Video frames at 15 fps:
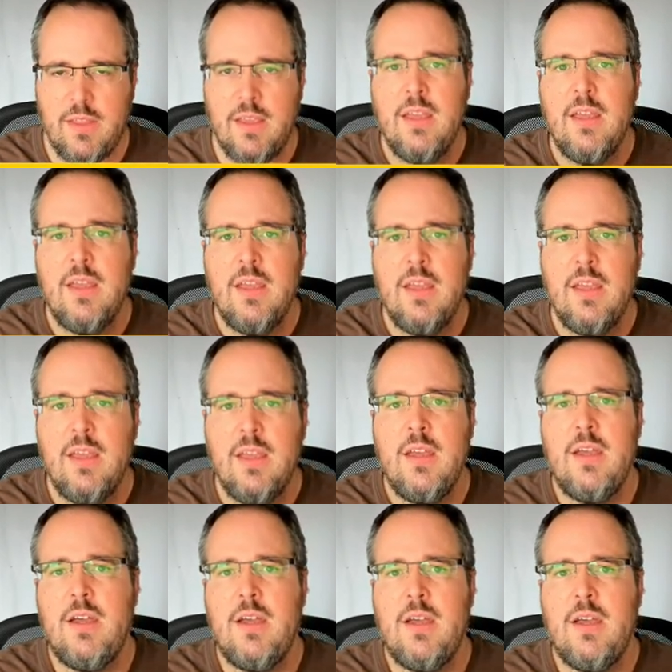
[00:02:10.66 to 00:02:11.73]
just
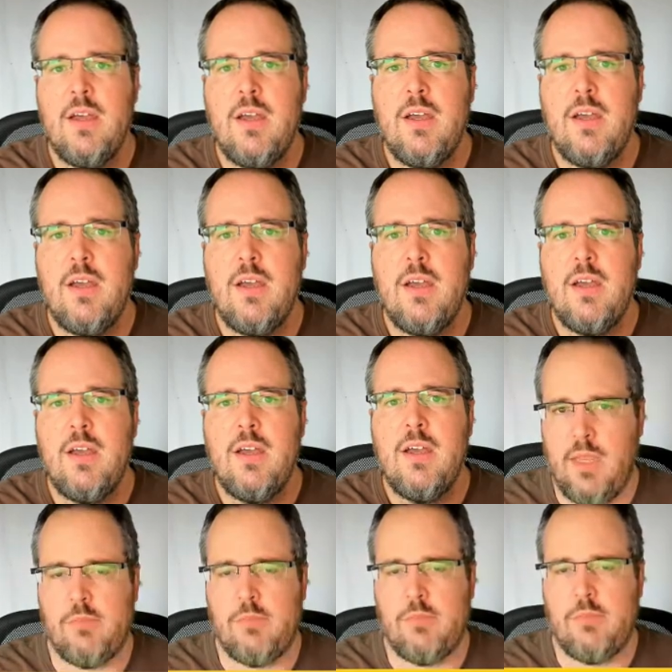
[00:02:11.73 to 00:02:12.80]
start um,
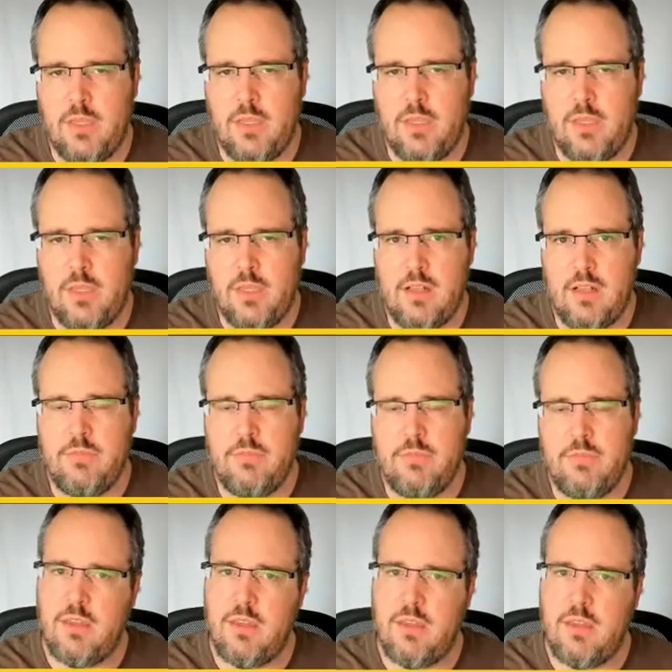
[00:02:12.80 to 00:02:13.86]
exploring yourself
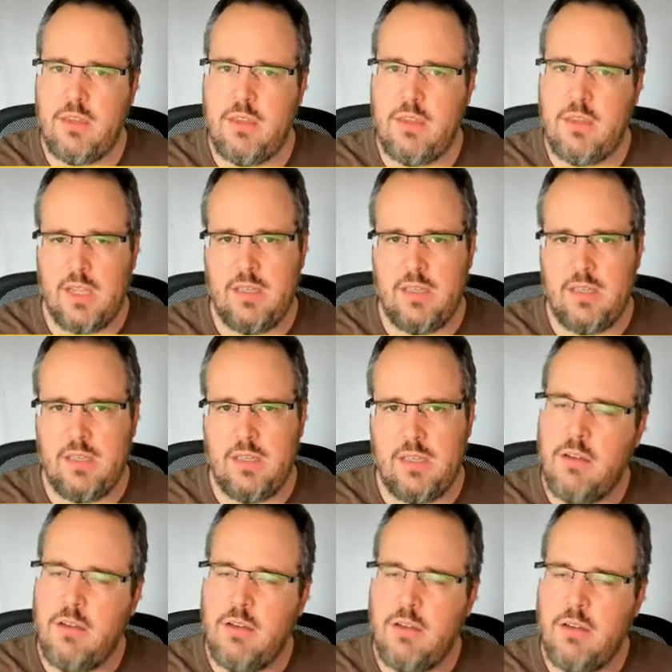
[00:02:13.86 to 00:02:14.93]
and you get
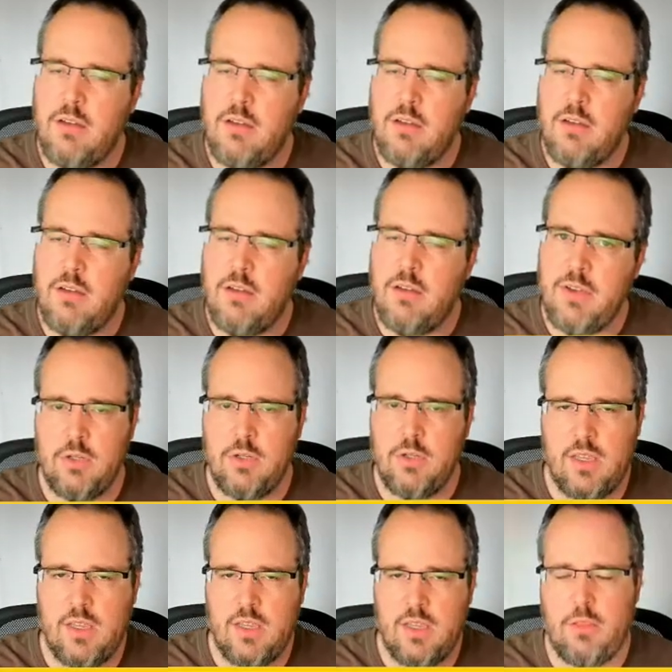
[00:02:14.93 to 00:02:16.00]
enough holding to
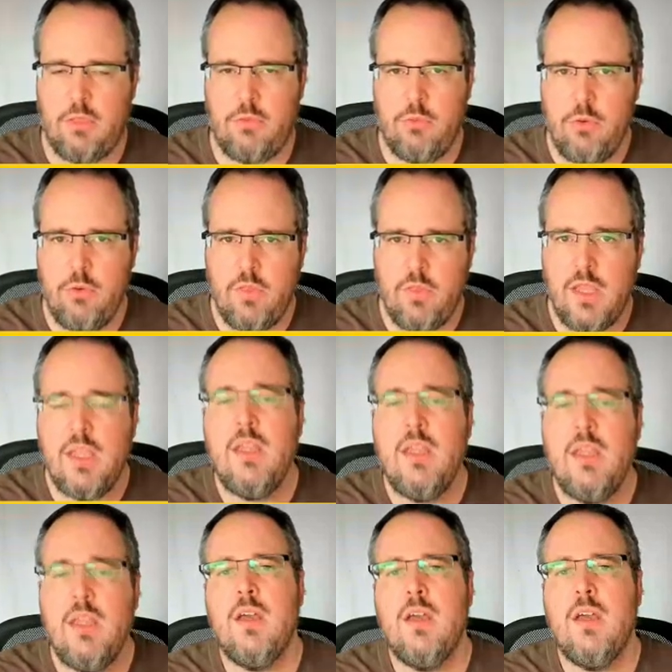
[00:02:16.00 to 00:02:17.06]
get through the thing
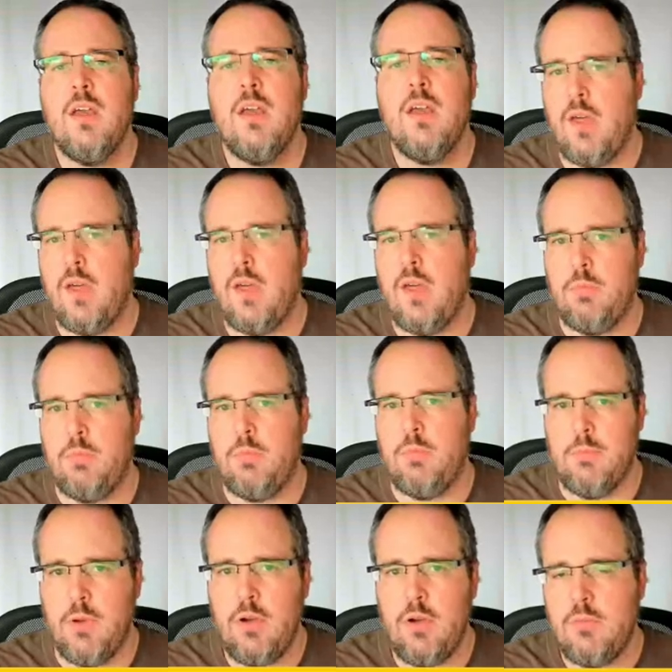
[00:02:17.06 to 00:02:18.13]
without being
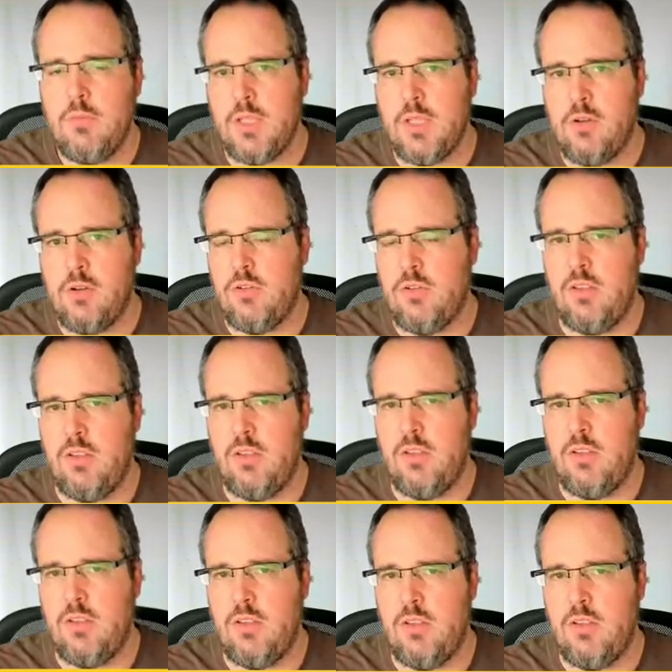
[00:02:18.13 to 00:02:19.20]
blocked but also it's
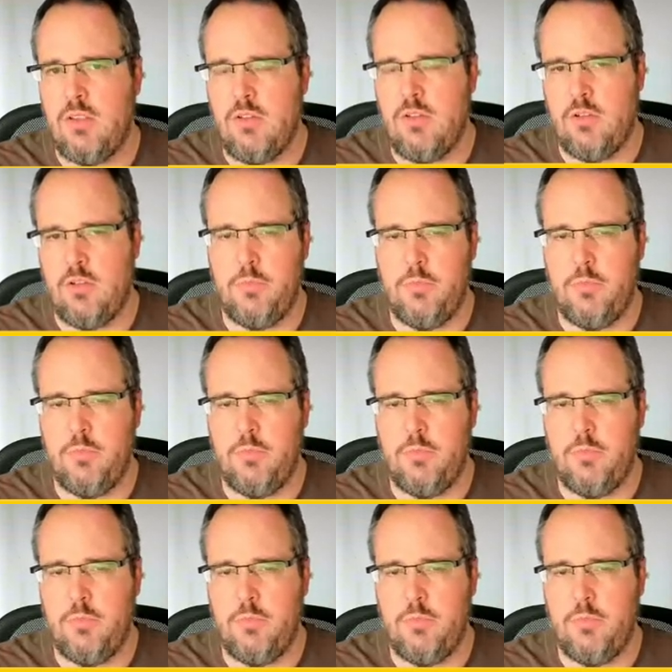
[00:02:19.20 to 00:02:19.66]
not